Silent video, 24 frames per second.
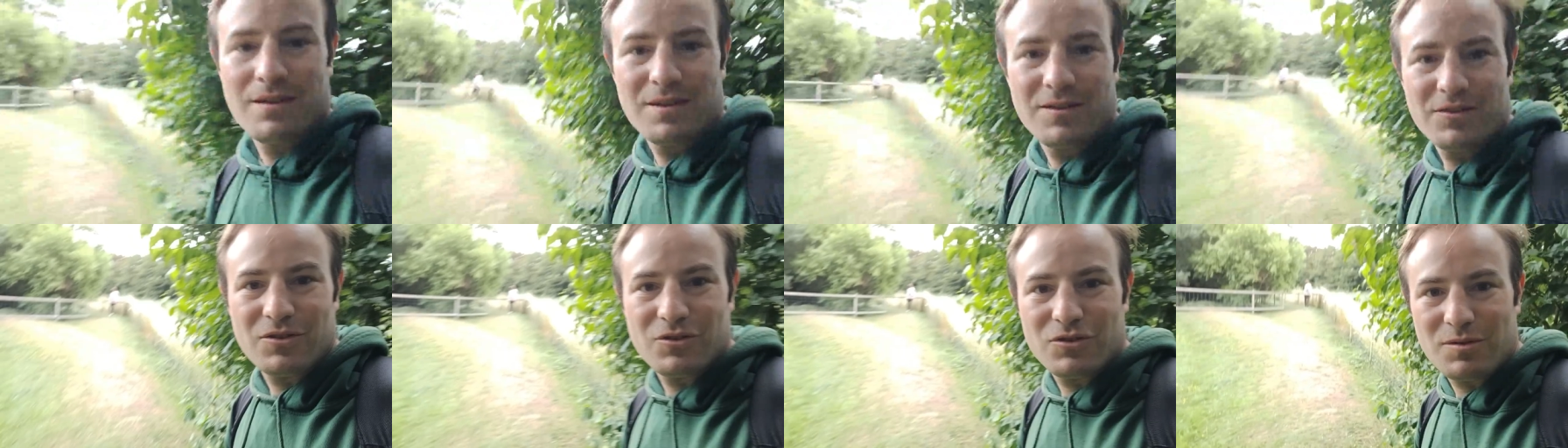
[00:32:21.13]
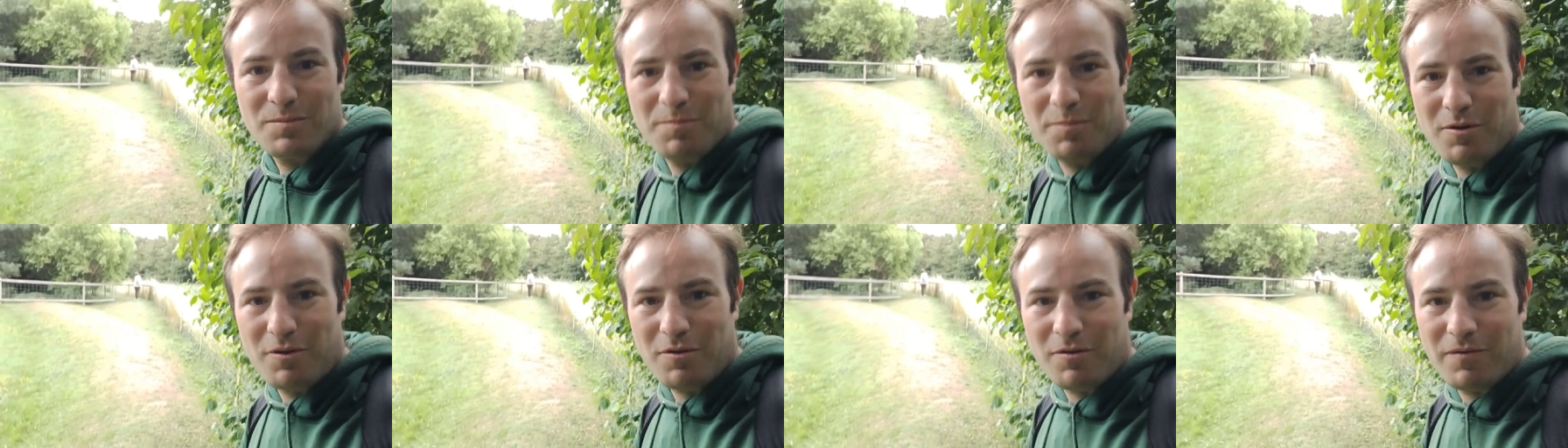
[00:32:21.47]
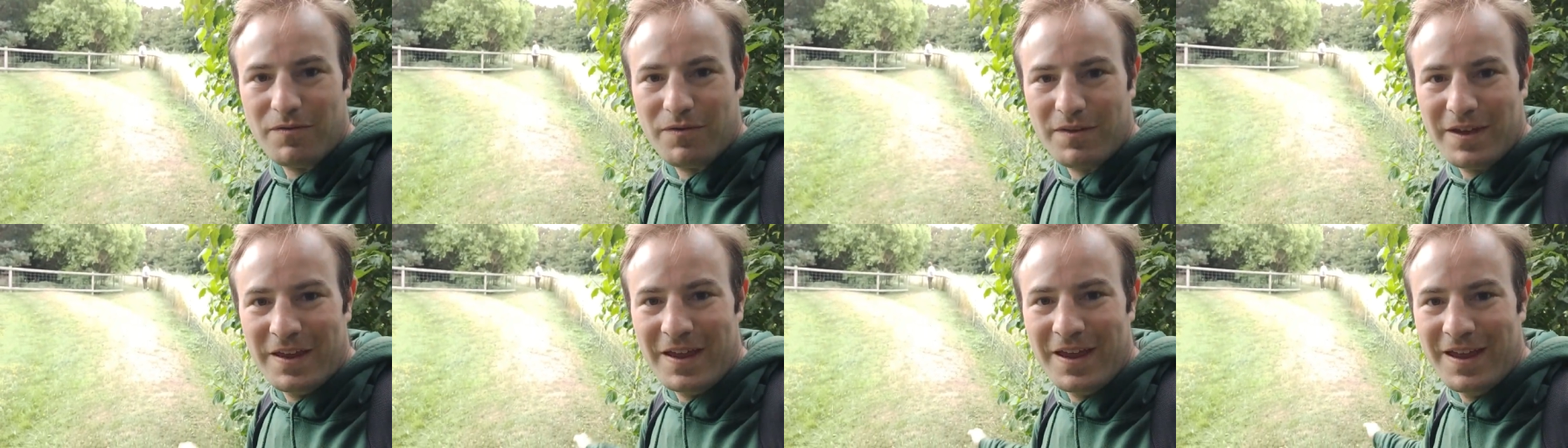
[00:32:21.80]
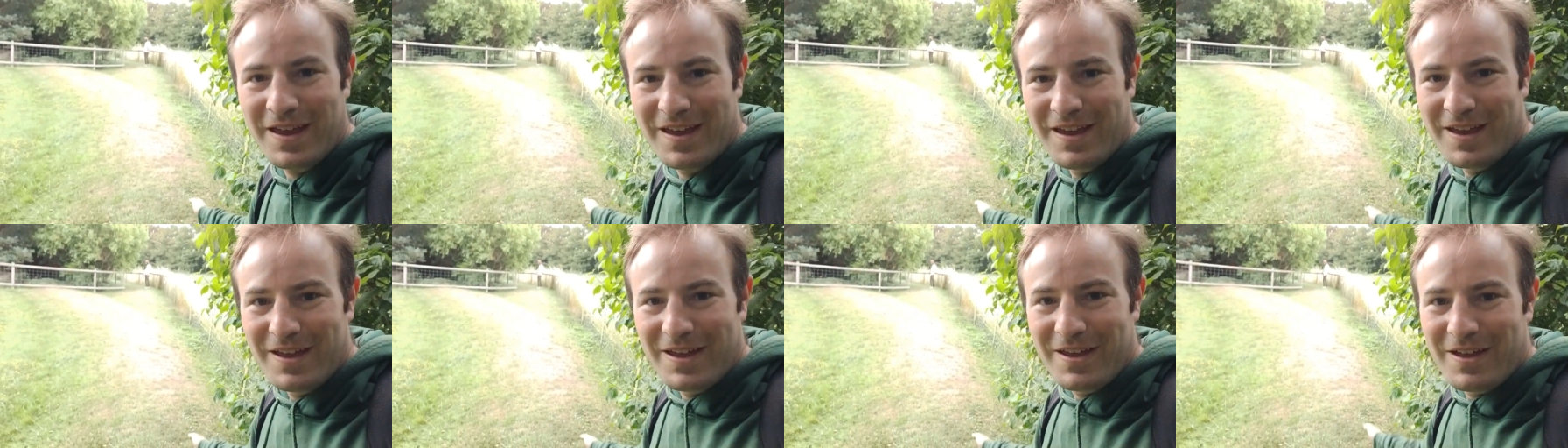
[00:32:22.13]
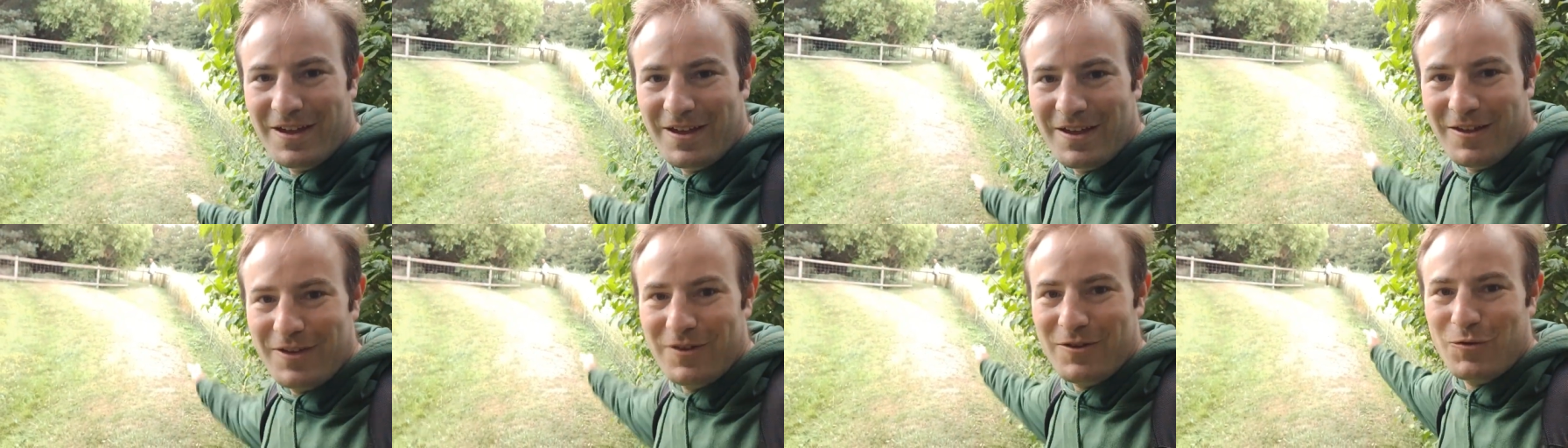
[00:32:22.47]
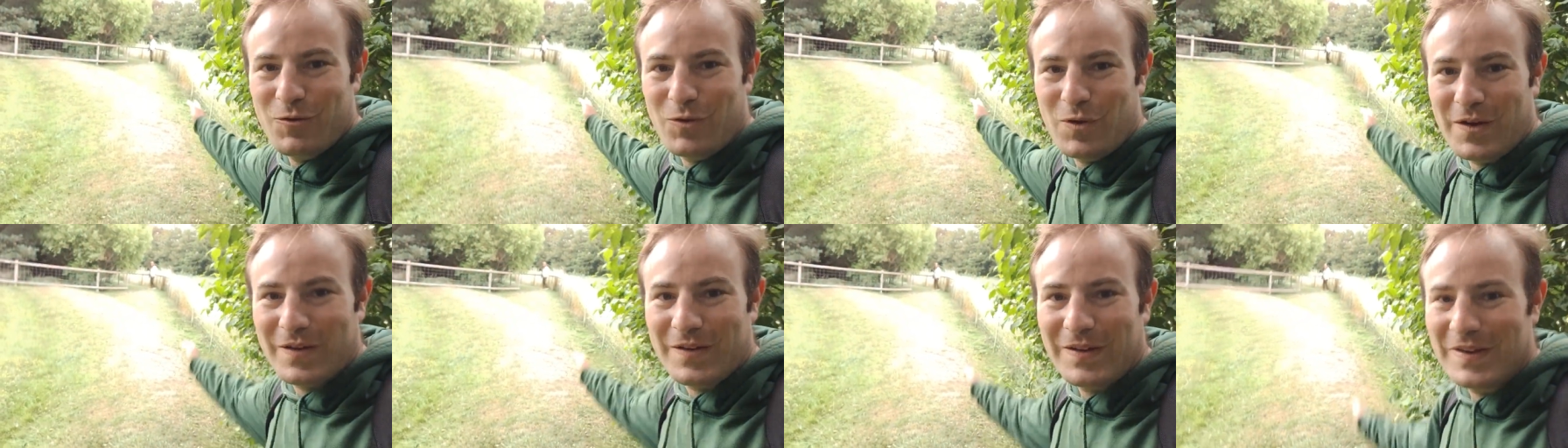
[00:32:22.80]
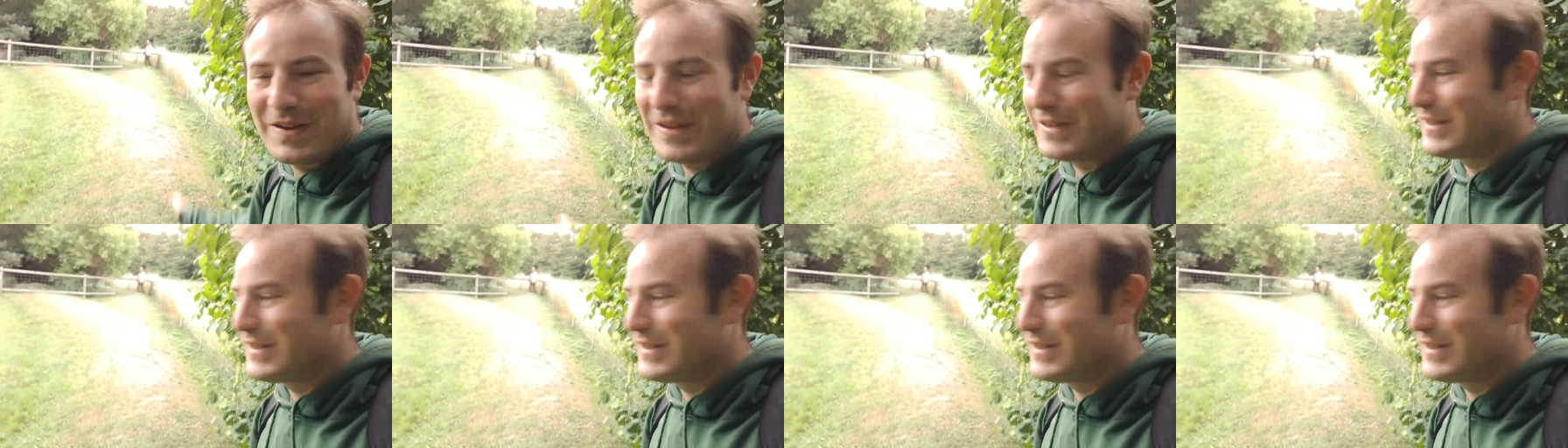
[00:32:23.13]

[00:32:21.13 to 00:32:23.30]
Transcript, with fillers: the topography, you can quite clearly